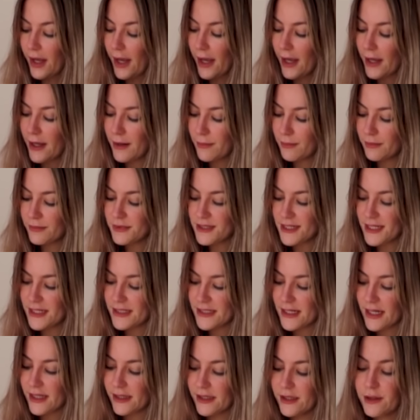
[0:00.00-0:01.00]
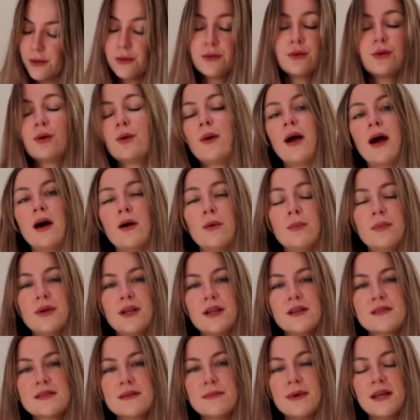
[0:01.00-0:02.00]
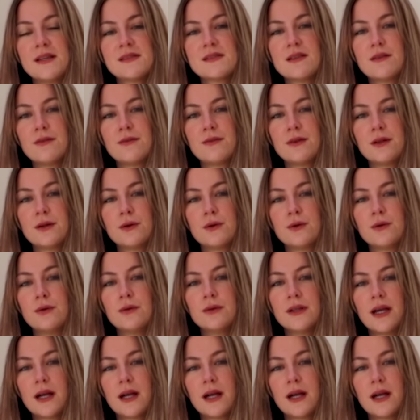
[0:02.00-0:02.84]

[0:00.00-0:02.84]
hem detailing throughout because it makes it feel